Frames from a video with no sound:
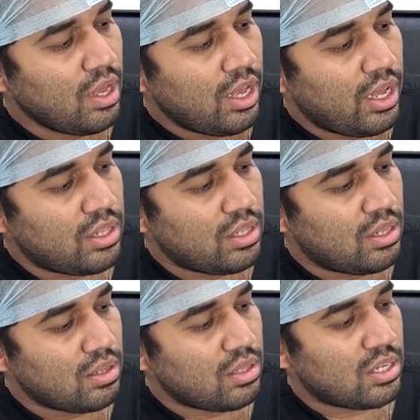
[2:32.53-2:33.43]
and
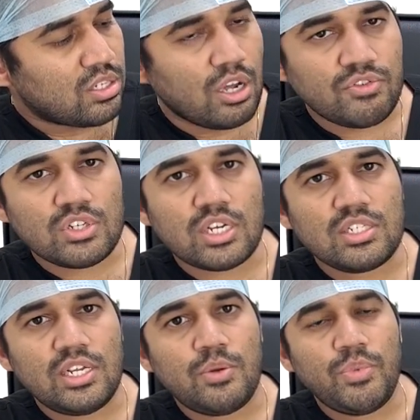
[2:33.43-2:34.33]
the soft
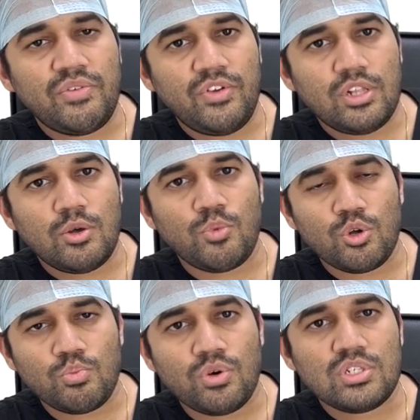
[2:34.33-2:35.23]
structure in between the
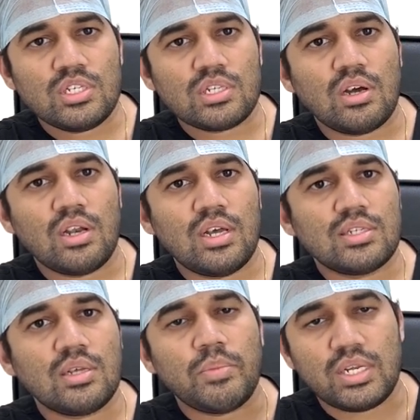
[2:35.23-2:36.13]
both bones is called
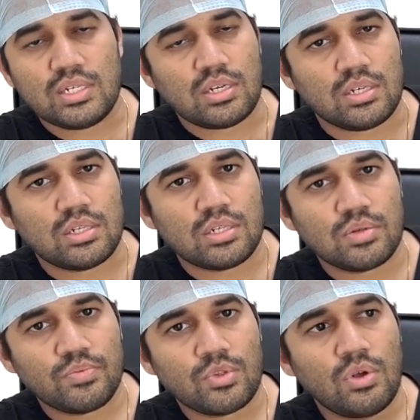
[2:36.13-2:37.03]
as a meniscus.
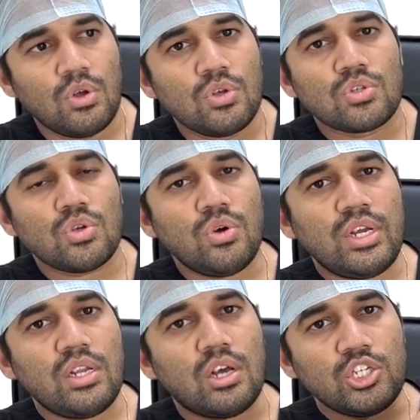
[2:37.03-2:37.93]
So
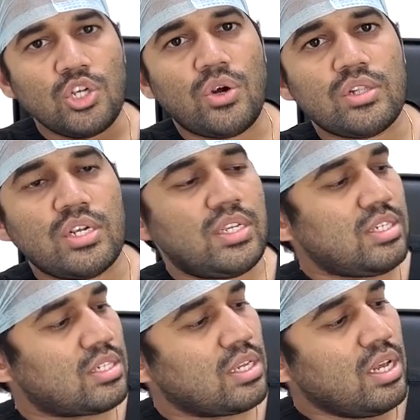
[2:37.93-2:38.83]
in
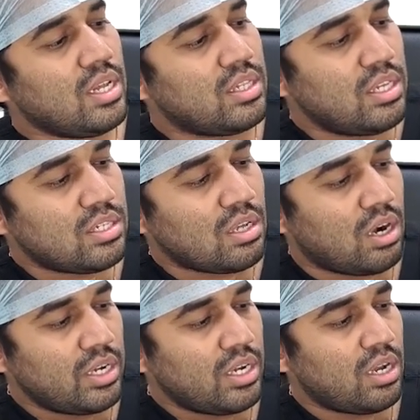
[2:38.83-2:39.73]
osteoarthritis, this
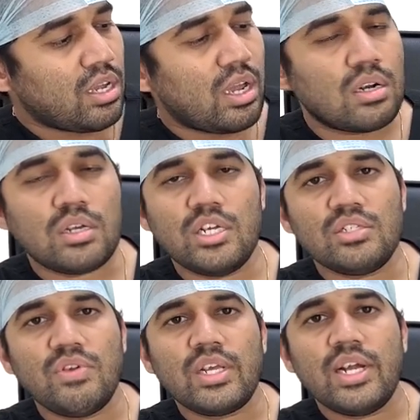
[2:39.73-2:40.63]
articular
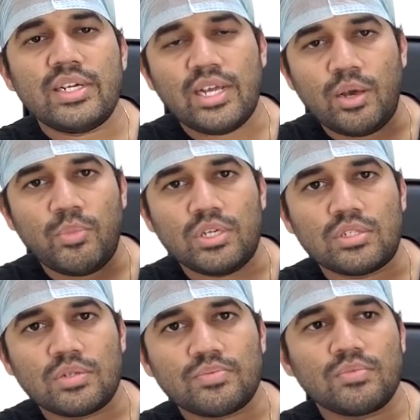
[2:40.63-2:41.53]
cartilage will get
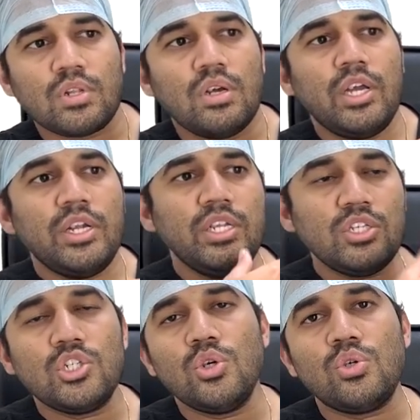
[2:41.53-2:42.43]
damaged. It
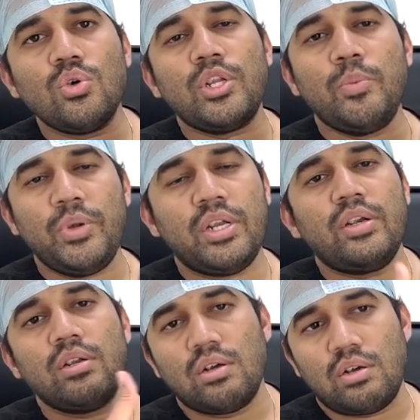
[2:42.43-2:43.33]
is due to
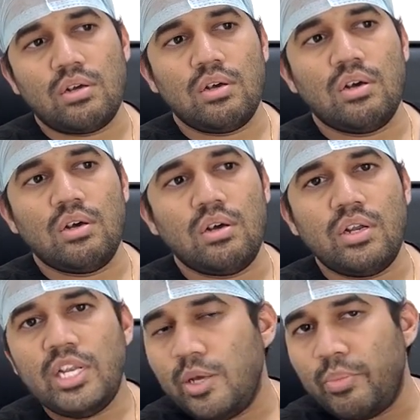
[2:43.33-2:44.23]
repeated
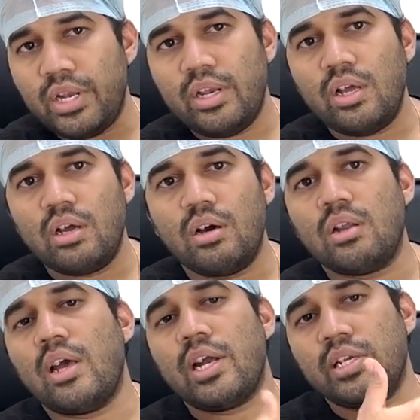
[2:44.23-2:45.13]
knee bending
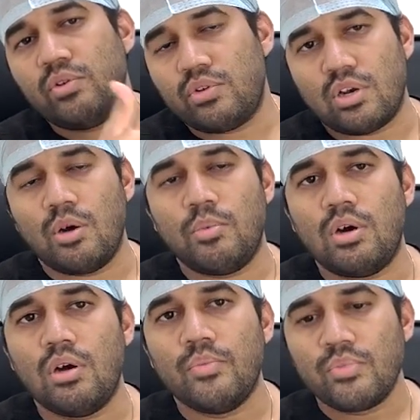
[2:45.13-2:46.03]
or active trauma,